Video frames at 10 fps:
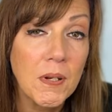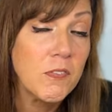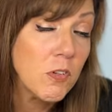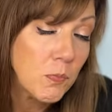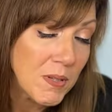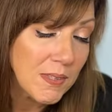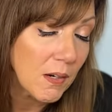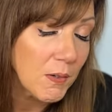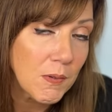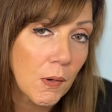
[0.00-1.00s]
But if you've been
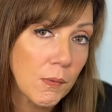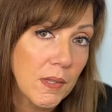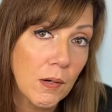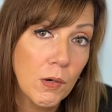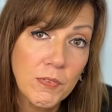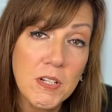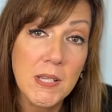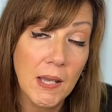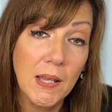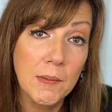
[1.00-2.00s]
there, you know that over
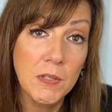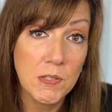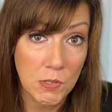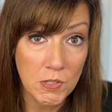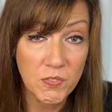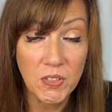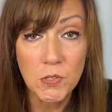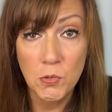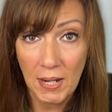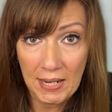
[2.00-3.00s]
time you'll start to feel
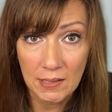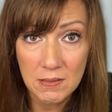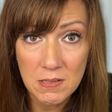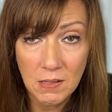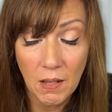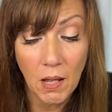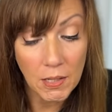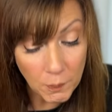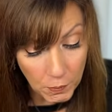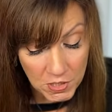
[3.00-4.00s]
drained,
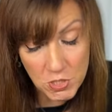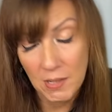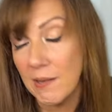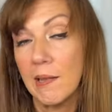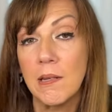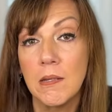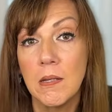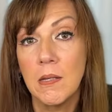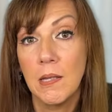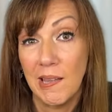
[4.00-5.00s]
unappreciated,
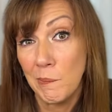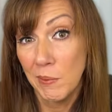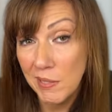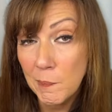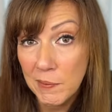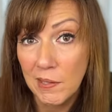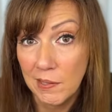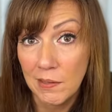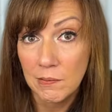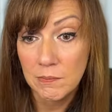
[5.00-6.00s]
and
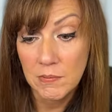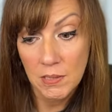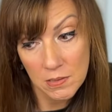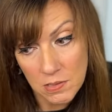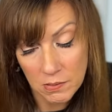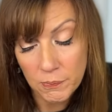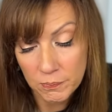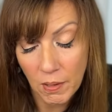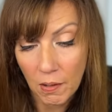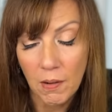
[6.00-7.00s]
manipulated, because you
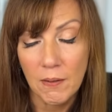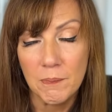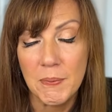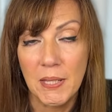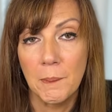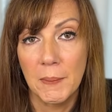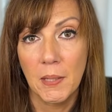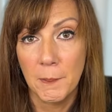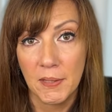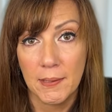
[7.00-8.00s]
are being
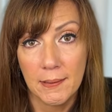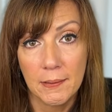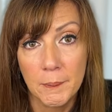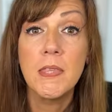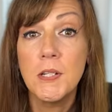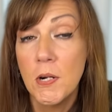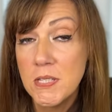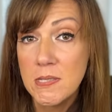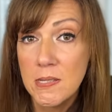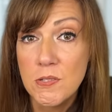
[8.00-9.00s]
manipulated. The
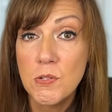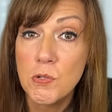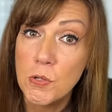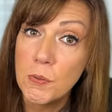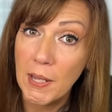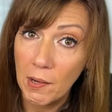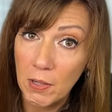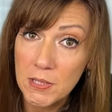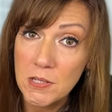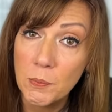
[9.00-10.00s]
narcissist's true
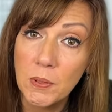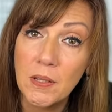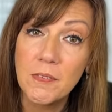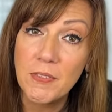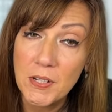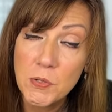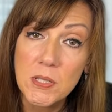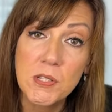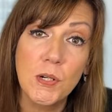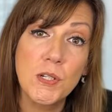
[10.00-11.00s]
character will
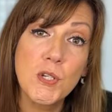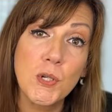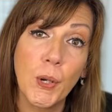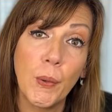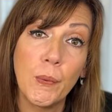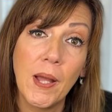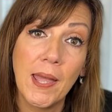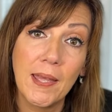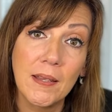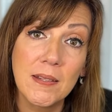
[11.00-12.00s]
eventually start to show,
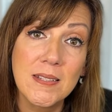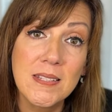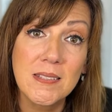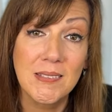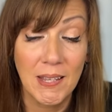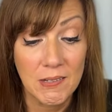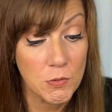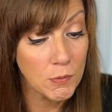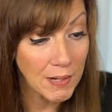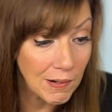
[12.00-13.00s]
and that
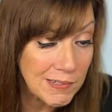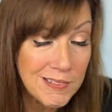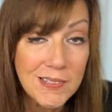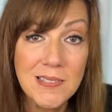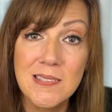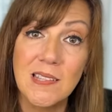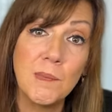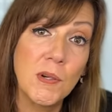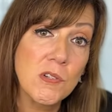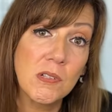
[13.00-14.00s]
true character is
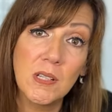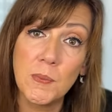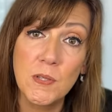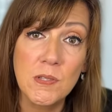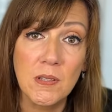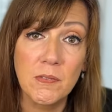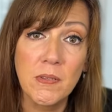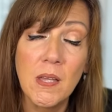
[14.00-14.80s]
emotionally abusive